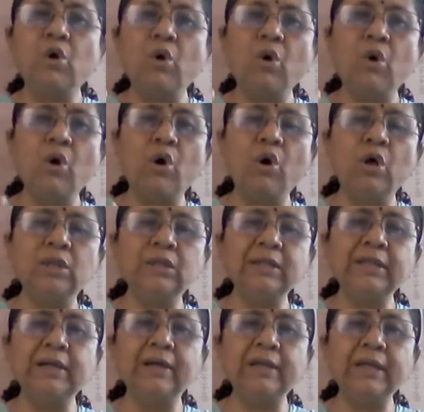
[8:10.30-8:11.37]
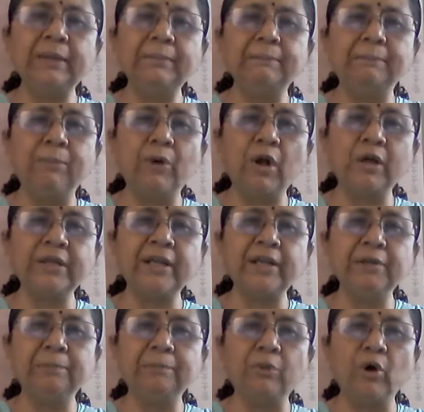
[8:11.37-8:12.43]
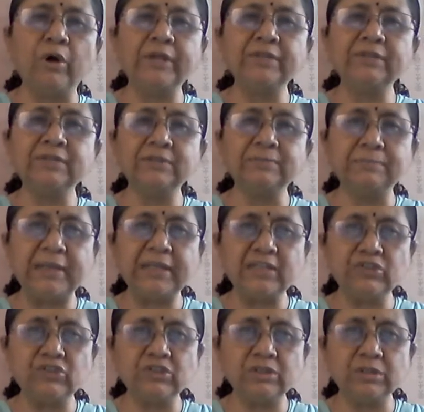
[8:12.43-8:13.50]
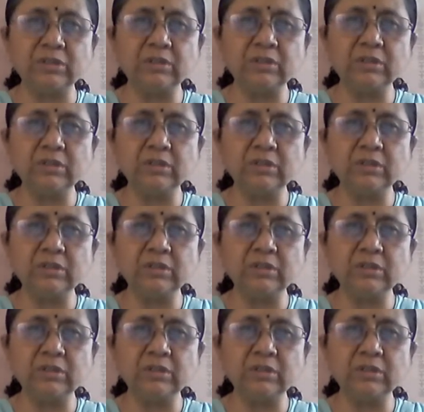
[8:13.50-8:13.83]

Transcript: all the important points mentioned.